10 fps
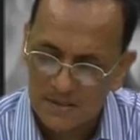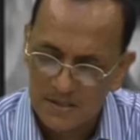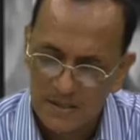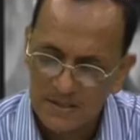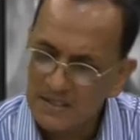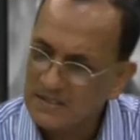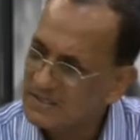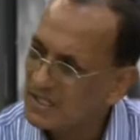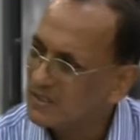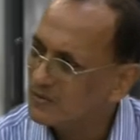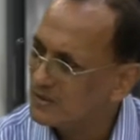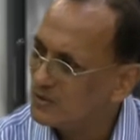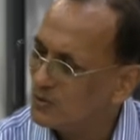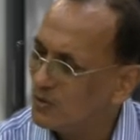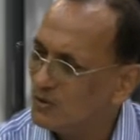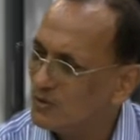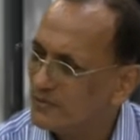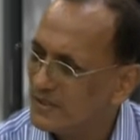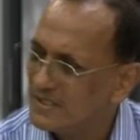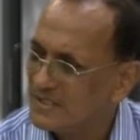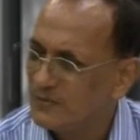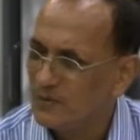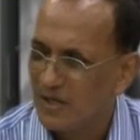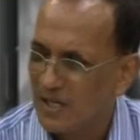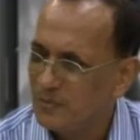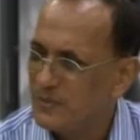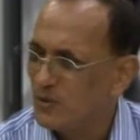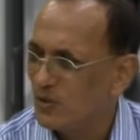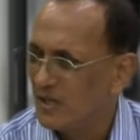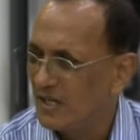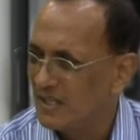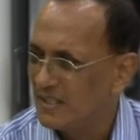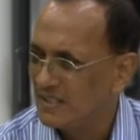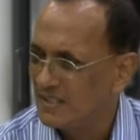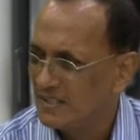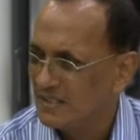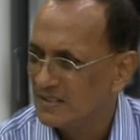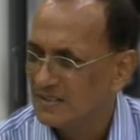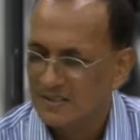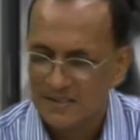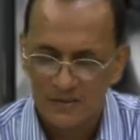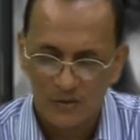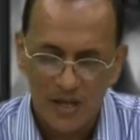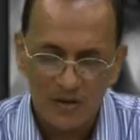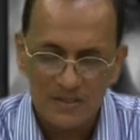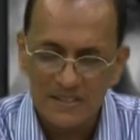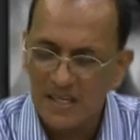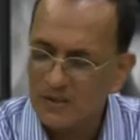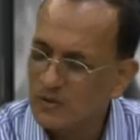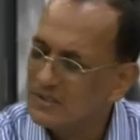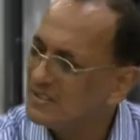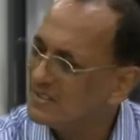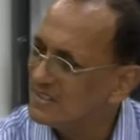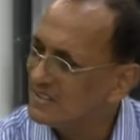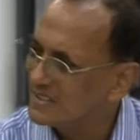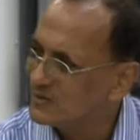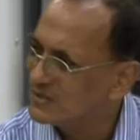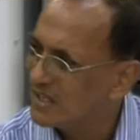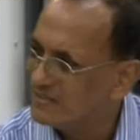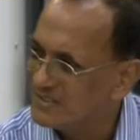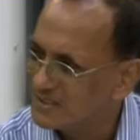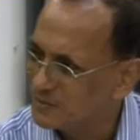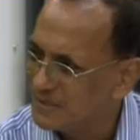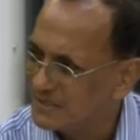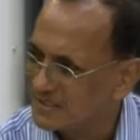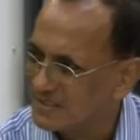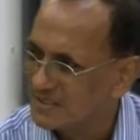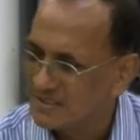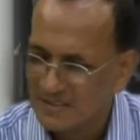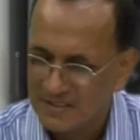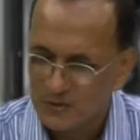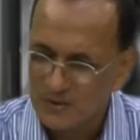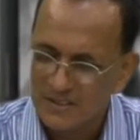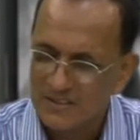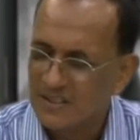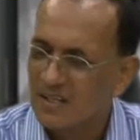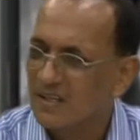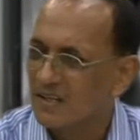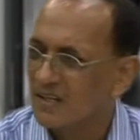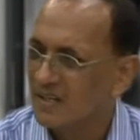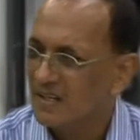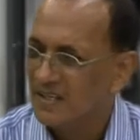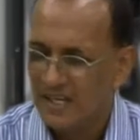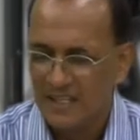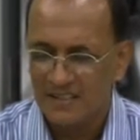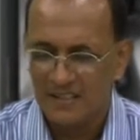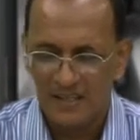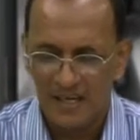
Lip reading: does he check with you on your face if you are happy or angry? So now these are 23 things which I have just mentioned. You just circle, and